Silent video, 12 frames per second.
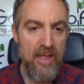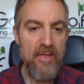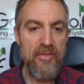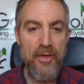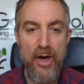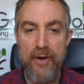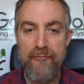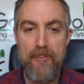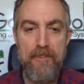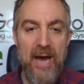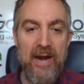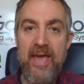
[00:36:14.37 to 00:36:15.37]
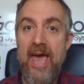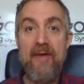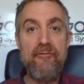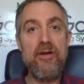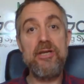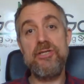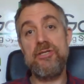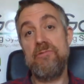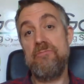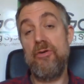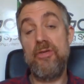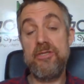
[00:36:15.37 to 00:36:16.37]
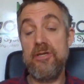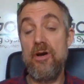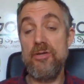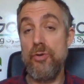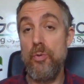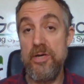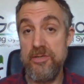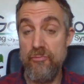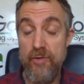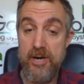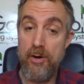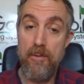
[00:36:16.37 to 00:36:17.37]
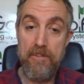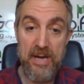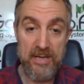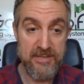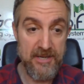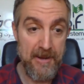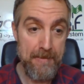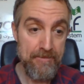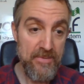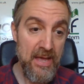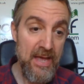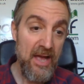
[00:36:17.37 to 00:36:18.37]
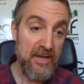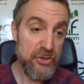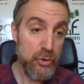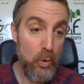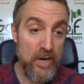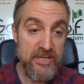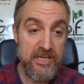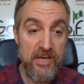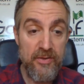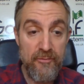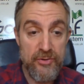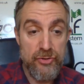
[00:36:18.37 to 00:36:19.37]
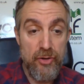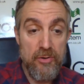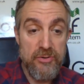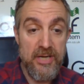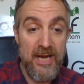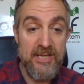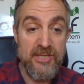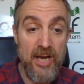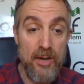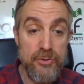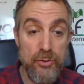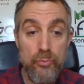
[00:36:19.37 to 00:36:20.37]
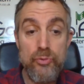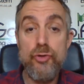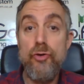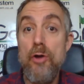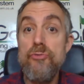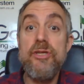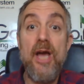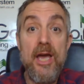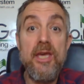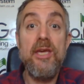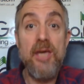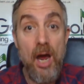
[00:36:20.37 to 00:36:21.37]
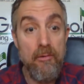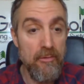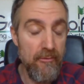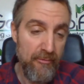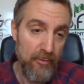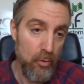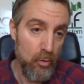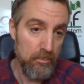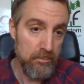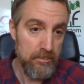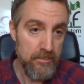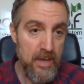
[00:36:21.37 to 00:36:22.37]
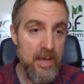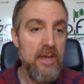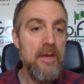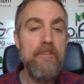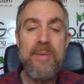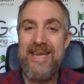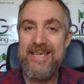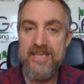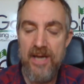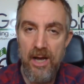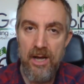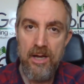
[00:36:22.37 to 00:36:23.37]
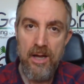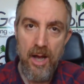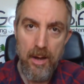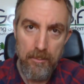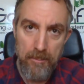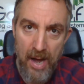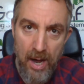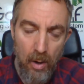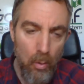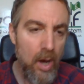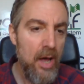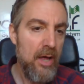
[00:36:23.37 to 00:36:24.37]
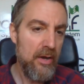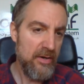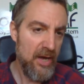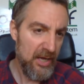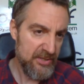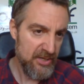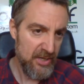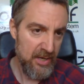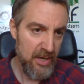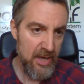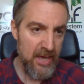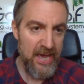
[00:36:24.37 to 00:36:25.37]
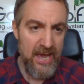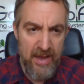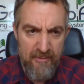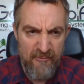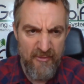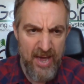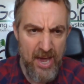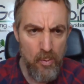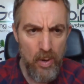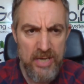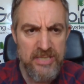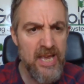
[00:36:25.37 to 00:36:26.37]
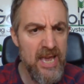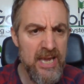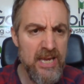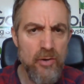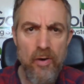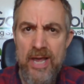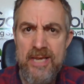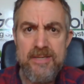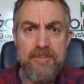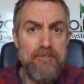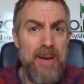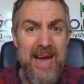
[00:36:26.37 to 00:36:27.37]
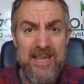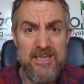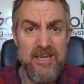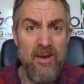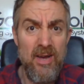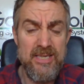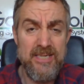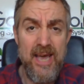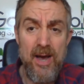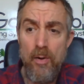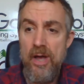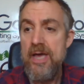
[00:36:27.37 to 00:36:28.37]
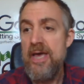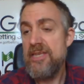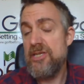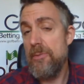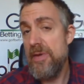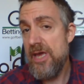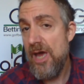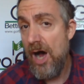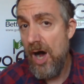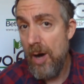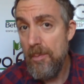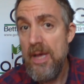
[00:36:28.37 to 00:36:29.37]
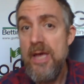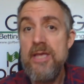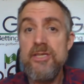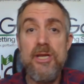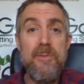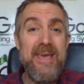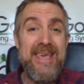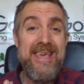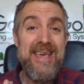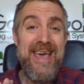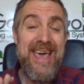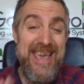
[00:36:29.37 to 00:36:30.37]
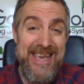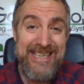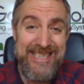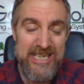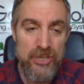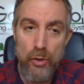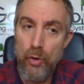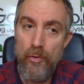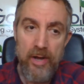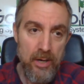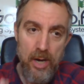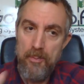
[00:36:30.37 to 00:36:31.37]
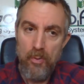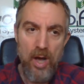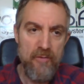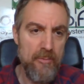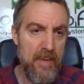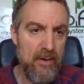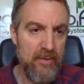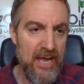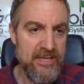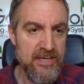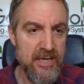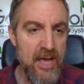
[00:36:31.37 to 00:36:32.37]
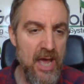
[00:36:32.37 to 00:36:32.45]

Third for putting average. Well, this guy's always a red-hot putter. And twentieth for strokes gained total. Strokes gained current form. Peter Amal Nutty. Hitting fairways, hitting greens, putts lights out. It's going to be calm. It's going to be easy scoring. I'm all over Mal Nutty. one